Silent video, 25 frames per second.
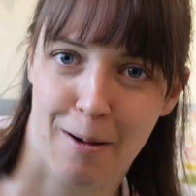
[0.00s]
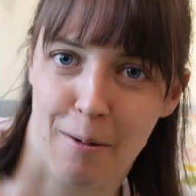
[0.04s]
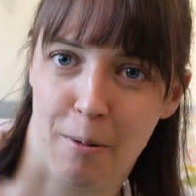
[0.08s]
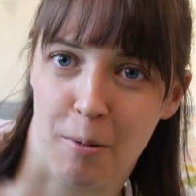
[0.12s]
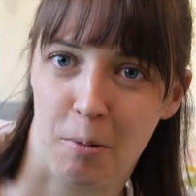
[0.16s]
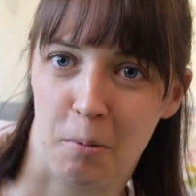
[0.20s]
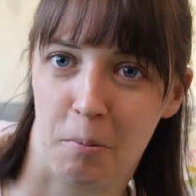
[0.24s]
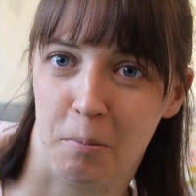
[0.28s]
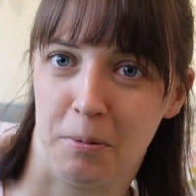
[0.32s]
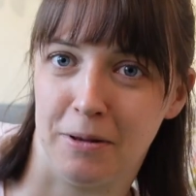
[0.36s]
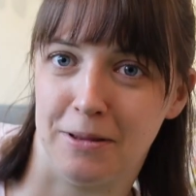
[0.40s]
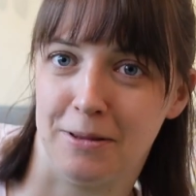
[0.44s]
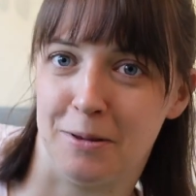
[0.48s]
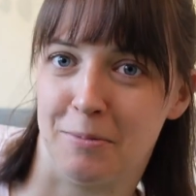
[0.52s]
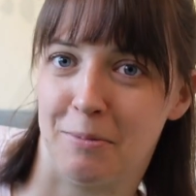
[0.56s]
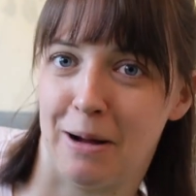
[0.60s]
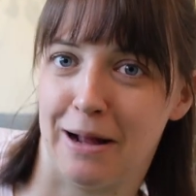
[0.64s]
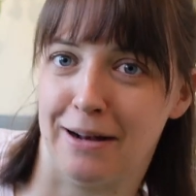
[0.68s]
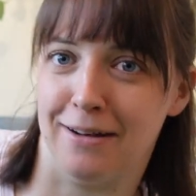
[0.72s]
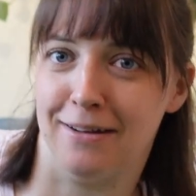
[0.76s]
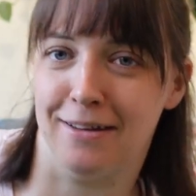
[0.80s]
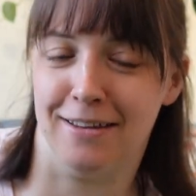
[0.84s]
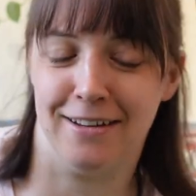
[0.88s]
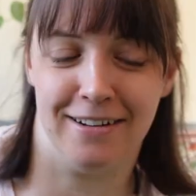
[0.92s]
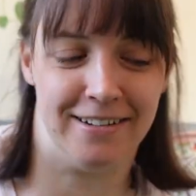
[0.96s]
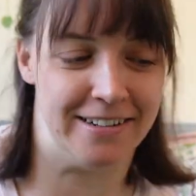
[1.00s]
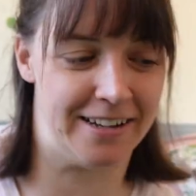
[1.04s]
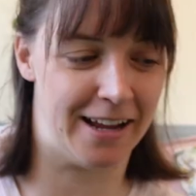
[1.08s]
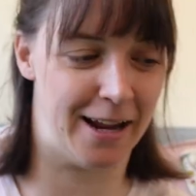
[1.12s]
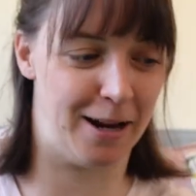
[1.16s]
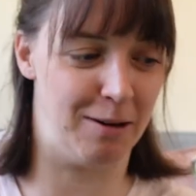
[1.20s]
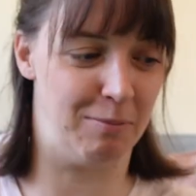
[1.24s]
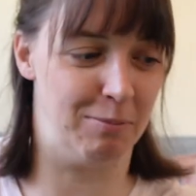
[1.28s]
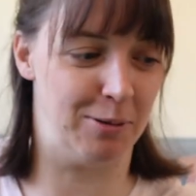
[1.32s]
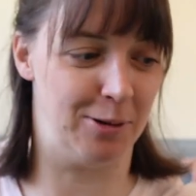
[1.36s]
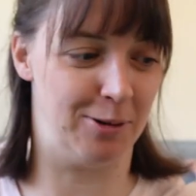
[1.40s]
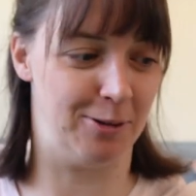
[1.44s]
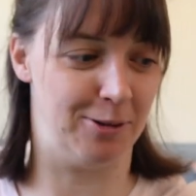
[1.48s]
I'll put them under the
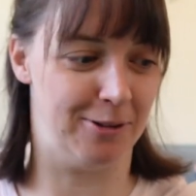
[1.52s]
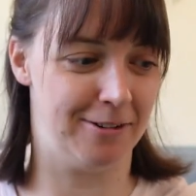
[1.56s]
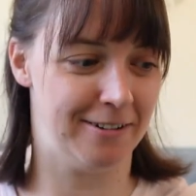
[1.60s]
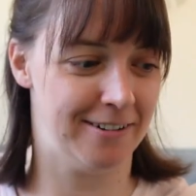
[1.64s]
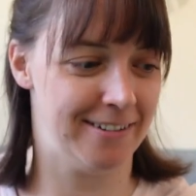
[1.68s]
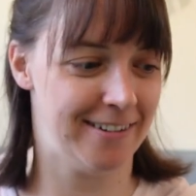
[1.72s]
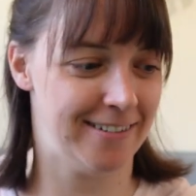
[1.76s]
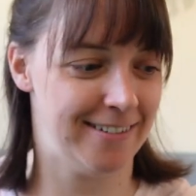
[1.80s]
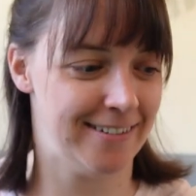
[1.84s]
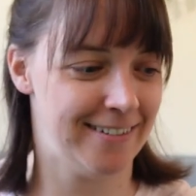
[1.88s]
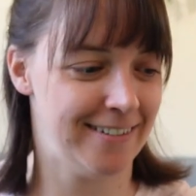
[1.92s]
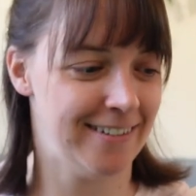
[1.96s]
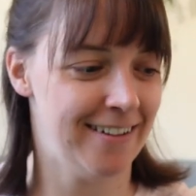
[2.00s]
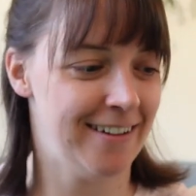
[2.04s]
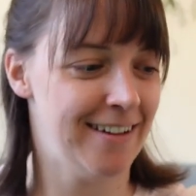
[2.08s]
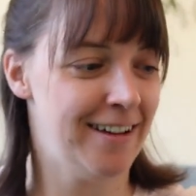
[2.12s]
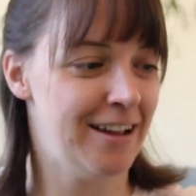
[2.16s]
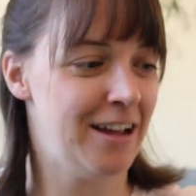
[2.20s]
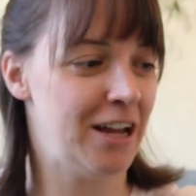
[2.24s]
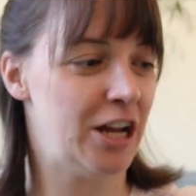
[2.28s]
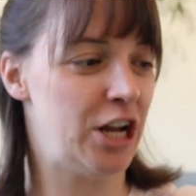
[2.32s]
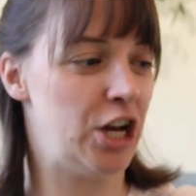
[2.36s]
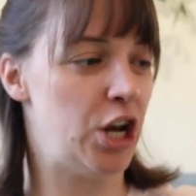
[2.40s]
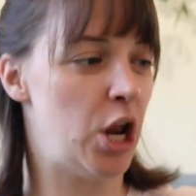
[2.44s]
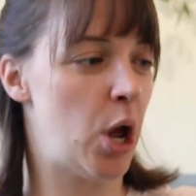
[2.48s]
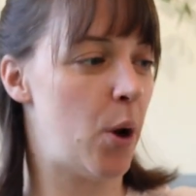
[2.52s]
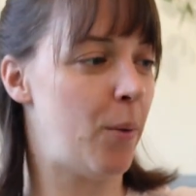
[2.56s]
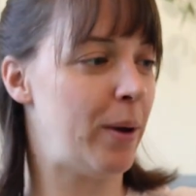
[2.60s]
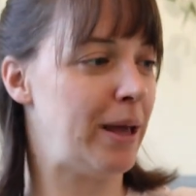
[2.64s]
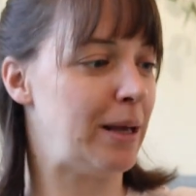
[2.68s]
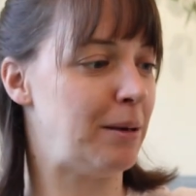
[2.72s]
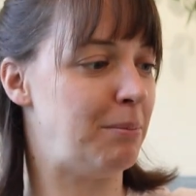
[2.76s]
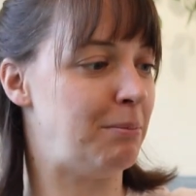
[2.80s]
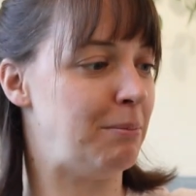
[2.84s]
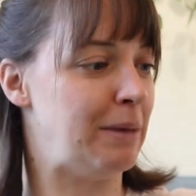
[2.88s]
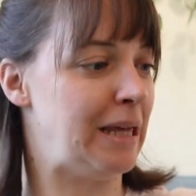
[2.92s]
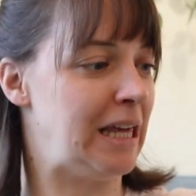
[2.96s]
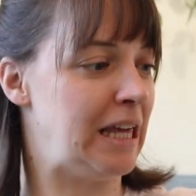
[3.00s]
table.
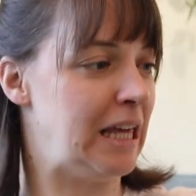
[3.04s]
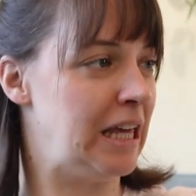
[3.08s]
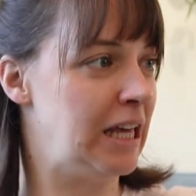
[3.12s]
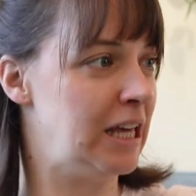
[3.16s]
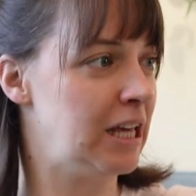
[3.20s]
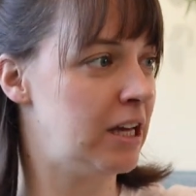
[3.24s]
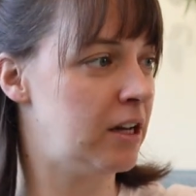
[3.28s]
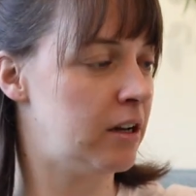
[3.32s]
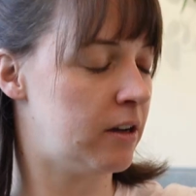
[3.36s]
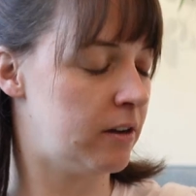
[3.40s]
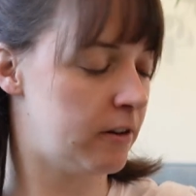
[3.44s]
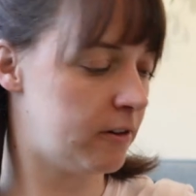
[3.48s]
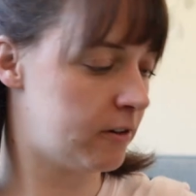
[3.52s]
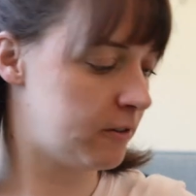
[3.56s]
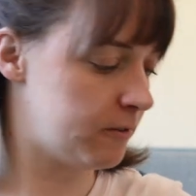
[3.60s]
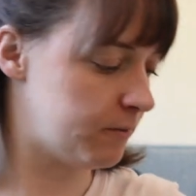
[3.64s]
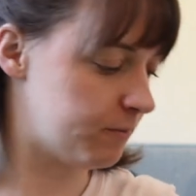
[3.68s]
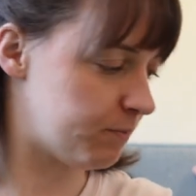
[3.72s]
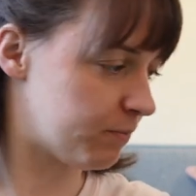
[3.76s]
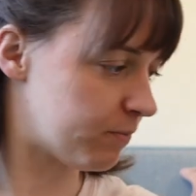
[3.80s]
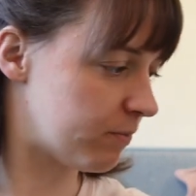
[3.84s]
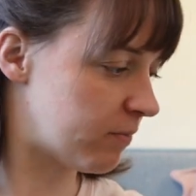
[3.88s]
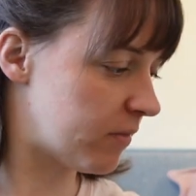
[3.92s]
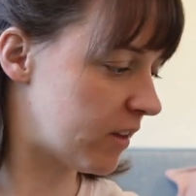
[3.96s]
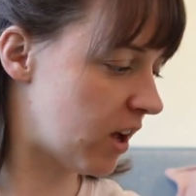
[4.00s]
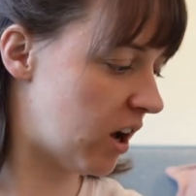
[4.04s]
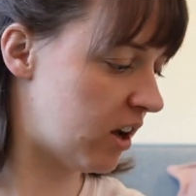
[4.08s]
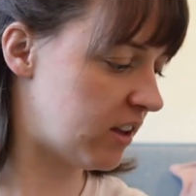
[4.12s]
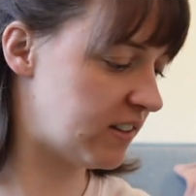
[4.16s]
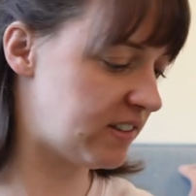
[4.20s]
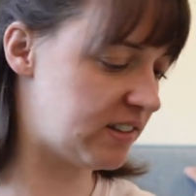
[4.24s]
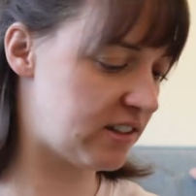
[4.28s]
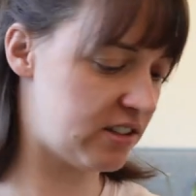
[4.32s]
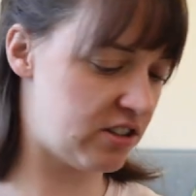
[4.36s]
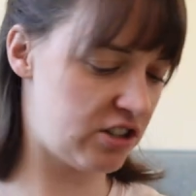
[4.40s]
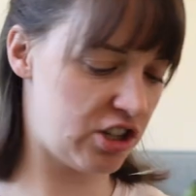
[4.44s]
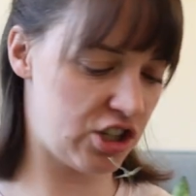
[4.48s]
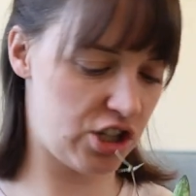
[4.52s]
Knowing me, oh, this
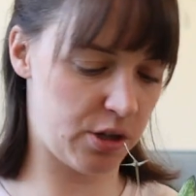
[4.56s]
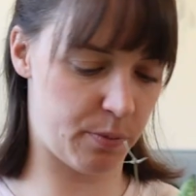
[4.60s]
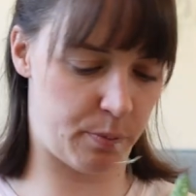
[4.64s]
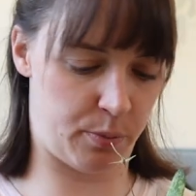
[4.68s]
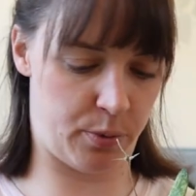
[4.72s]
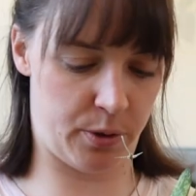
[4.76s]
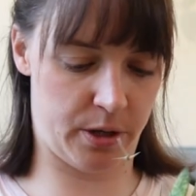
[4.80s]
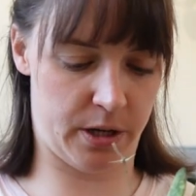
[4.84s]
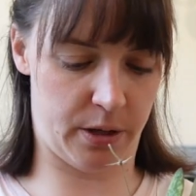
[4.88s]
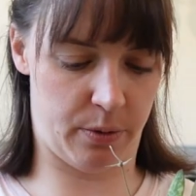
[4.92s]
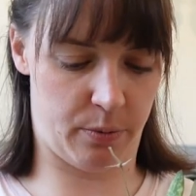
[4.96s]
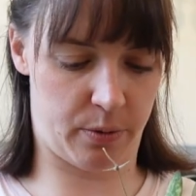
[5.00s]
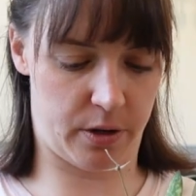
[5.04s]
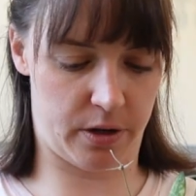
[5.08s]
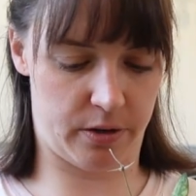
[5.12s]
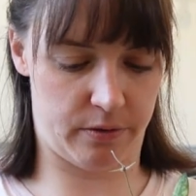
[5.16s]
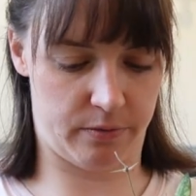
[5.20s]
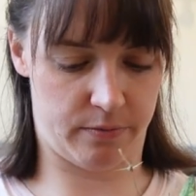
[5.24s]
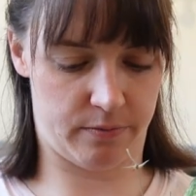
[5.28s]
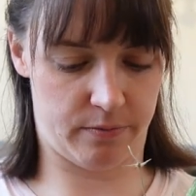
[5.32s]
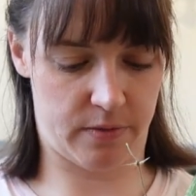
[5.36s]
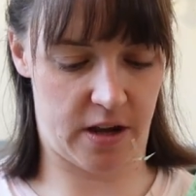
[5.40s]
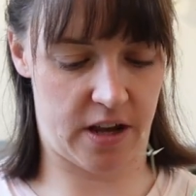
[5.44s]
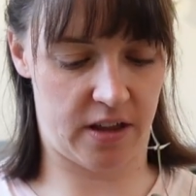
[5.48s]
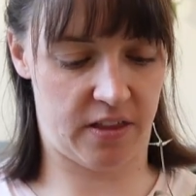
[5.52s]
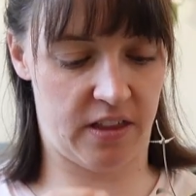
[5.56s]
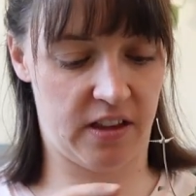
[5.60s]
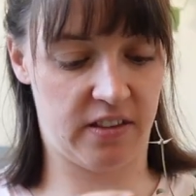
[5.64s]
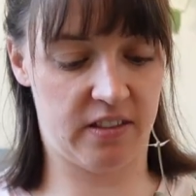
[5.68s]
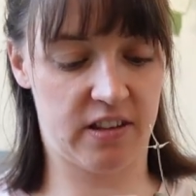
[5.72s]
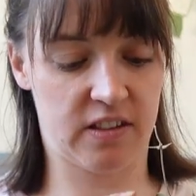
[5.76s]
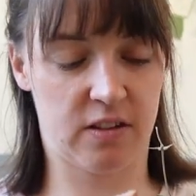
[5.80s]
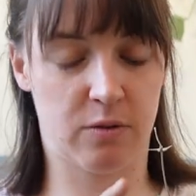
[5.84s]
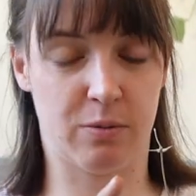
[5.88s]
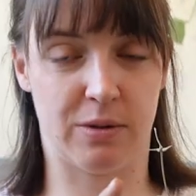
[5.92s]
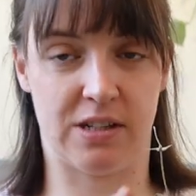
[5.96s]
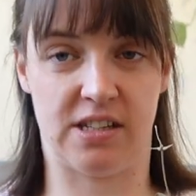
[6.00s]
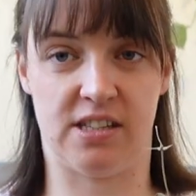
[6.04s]
is such a pretty one. I think
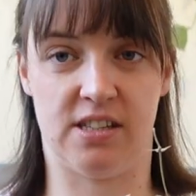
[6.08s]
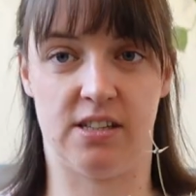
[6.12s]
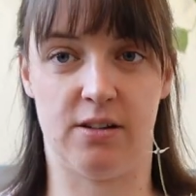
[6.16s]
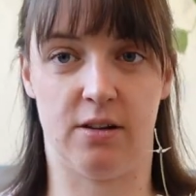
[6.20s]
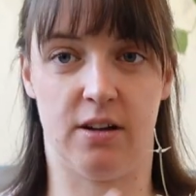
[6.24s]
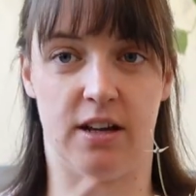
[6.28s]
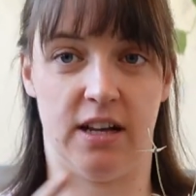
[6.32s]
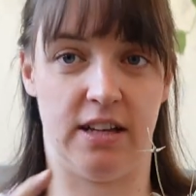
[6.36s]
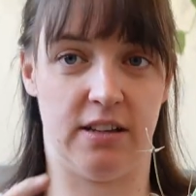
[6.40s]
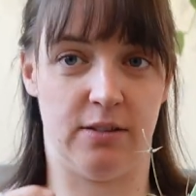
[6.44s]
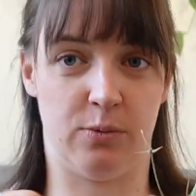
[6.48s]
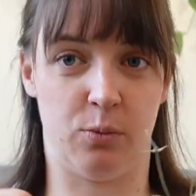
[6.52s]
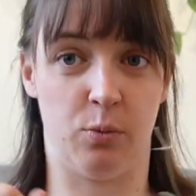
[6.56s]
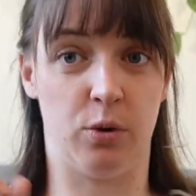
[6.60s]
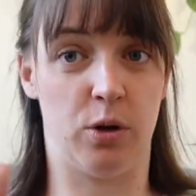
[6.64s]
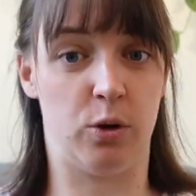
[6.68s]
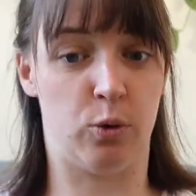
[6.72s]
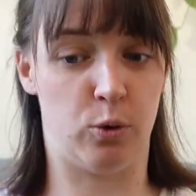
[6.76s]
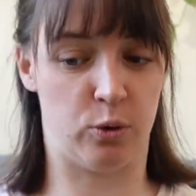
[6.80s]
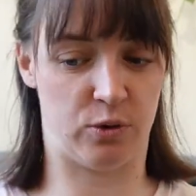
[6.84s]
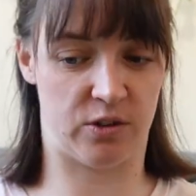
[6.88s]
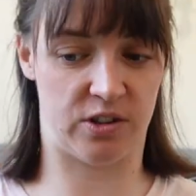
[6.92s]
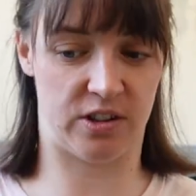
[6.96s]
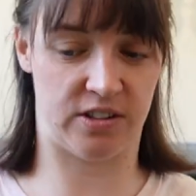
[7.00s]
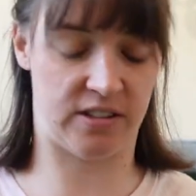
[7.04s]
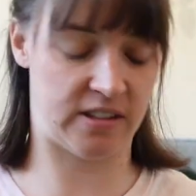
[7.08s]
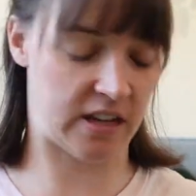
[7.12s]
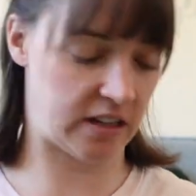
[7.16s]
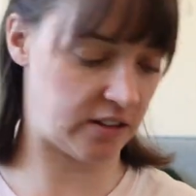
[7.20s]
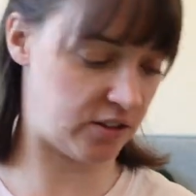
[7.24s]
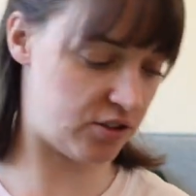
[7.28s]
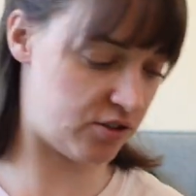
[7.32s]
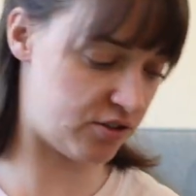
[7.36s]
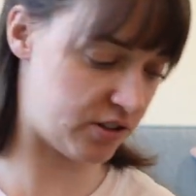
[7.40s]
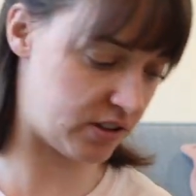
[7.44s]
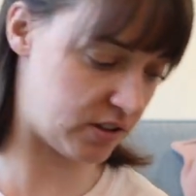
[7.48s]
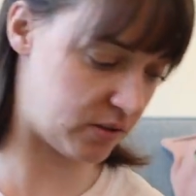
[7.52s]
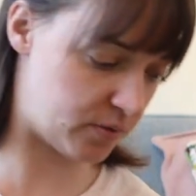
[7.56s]
this one would also stand
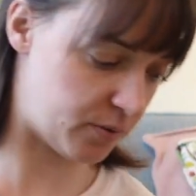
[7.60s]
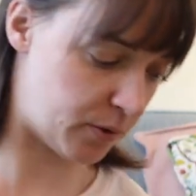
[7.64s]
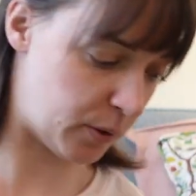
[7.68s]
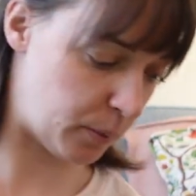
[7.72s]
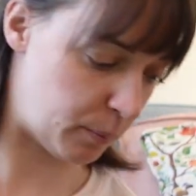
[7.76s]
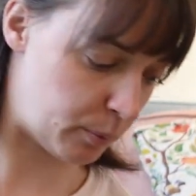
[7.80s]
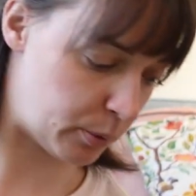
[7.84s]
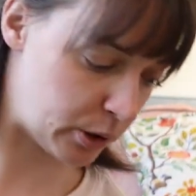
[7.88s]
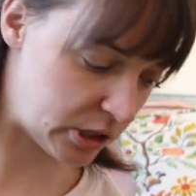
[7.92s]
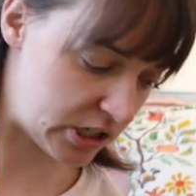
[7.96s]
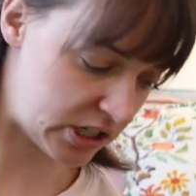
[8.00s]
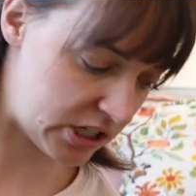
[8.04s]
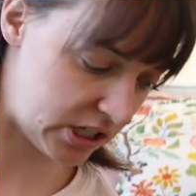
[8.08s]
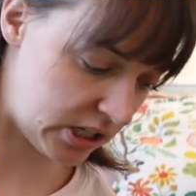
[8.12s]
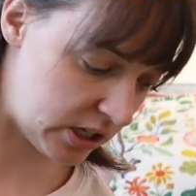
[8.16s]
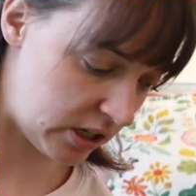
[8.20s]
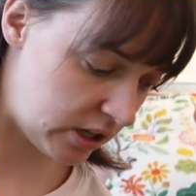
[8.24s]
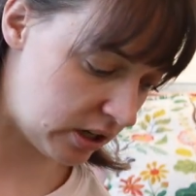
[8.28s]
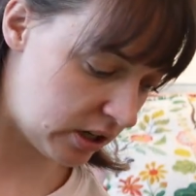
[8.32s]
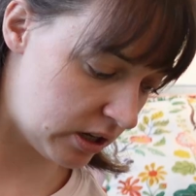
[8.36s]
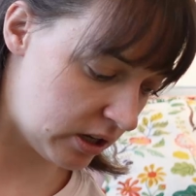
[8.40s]
stressed very pretty.